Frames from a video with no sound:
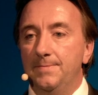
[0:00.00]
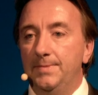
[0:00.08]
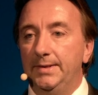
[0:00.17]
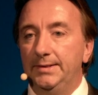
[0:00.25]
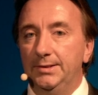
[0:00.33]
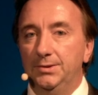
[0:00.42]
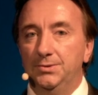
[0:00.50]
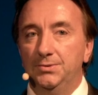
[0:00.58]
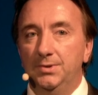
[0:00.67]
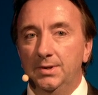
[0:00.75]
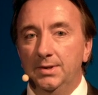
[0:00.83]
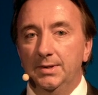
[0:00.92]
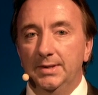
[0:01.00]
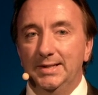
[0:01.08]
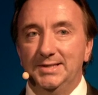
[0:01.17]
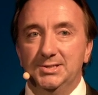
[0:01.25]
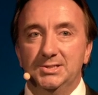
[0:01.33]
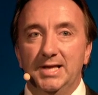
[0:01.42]
EU
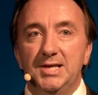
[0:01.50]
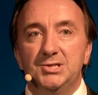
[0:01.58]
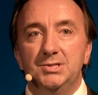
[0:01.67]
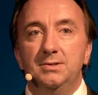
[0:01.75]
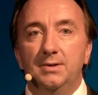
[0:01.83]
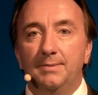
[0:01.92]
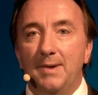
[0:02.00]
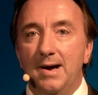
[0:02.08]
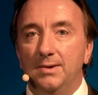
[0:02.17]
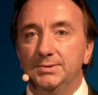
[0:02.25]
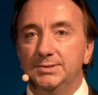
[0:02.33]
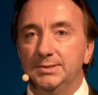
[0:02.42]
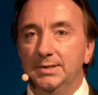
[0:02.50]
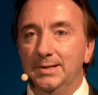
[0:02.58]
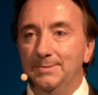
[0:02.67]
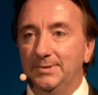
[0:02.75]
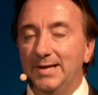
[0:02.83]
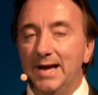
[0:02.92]
legislation about
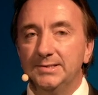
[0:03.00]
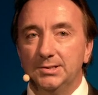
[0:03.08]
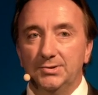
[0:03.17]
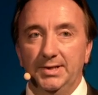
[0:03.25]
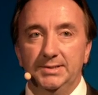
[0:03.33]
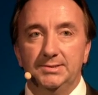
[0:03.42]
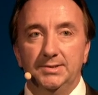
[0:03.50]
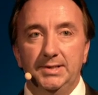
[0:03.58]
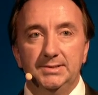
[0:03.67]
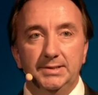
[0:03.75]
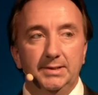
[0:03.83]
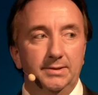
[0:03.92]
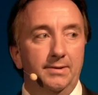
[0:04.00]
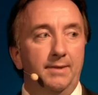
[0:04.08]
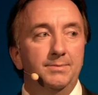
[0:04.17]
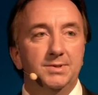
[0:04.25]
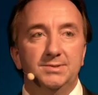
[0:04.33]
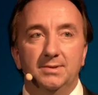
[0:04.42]
categories. So these are little
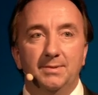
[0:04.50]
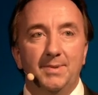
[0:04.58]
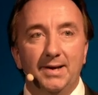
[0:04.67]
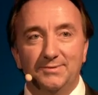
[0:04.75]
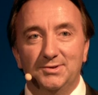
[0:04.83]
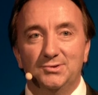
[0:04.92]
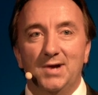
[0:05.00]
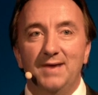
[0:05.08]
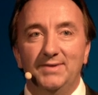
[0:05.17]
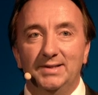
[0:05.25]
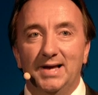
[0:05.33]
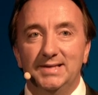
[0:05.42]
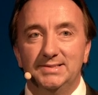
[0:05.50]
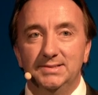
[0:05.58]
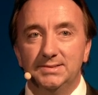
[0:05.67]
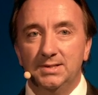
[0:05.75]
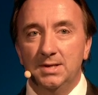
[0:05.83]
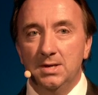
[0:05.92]
numbers on the back of the driving
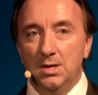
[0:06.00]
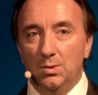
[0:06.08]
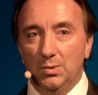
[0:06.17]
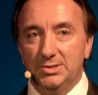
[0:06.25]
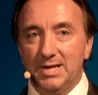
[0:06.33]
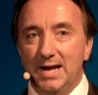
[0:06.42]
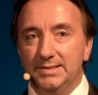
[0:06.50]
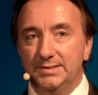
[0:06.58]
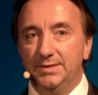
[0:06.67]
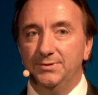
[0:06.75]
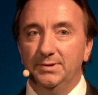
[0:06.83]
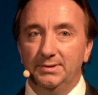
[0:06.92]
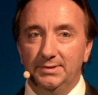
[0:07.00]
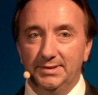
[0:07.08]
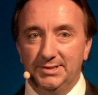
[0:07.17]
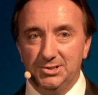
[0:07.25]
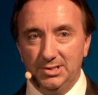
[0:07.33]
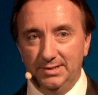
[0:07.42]
license which add additional
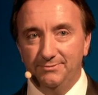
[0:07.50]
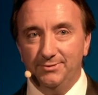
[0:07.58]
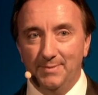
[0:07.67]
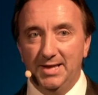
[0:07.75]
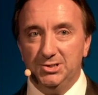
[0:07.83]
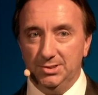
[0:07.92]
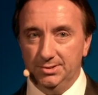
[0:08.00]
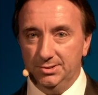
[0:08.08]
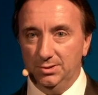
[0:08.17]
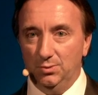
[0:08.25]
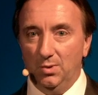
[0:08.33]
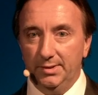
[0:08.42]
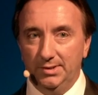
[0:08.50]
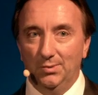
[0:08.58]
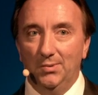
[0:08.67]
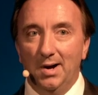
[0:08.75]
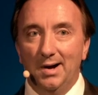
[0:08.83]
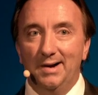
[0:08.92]
information to what
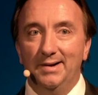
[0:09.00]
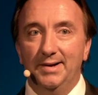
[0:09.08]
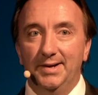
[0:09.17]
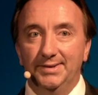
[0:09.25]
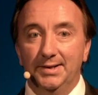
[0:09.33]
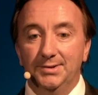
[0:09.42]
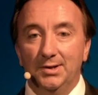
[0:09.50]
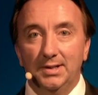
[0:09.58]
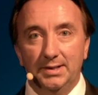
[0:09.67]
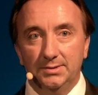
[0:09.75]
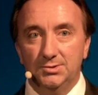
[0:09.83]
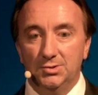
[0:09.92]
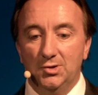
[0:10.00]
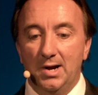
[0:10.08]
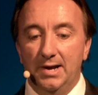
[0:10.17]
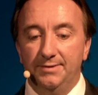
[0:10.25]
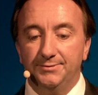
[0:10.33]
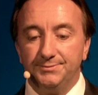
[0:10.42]
you are and are not allowed to
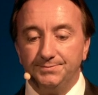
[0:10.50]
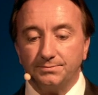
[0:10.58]
drive.